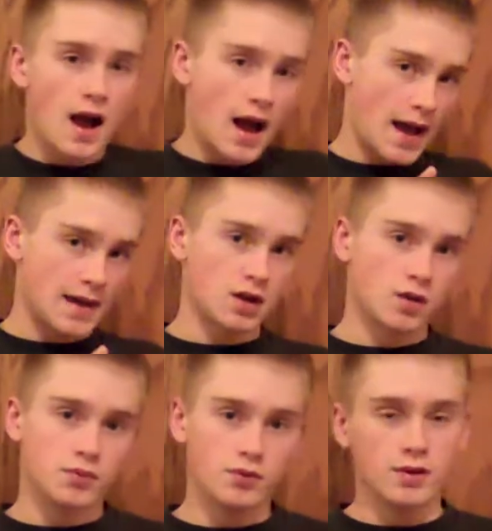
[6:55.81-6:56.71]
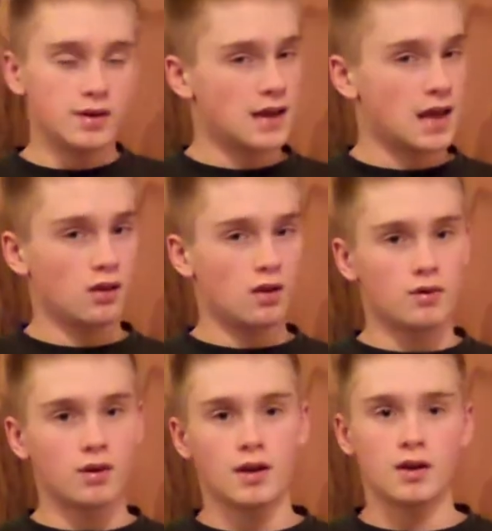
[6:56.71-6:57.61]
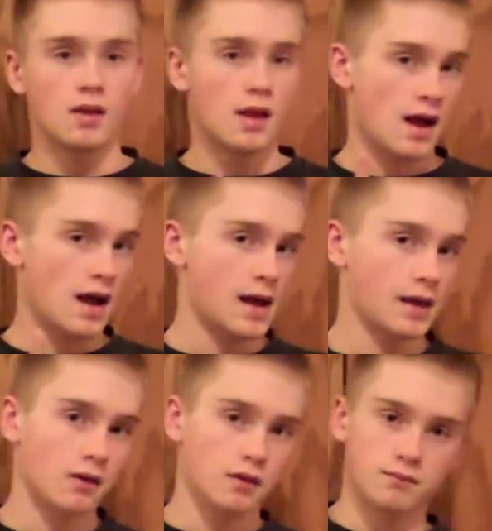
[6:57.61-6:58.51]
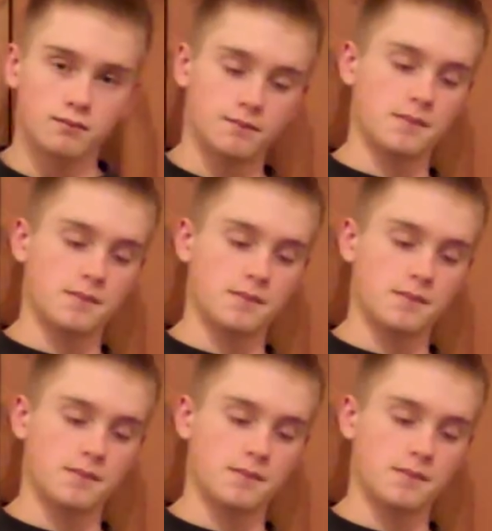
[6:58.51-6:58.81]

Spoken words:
a high-cut boot, not a low-cut, high-cut.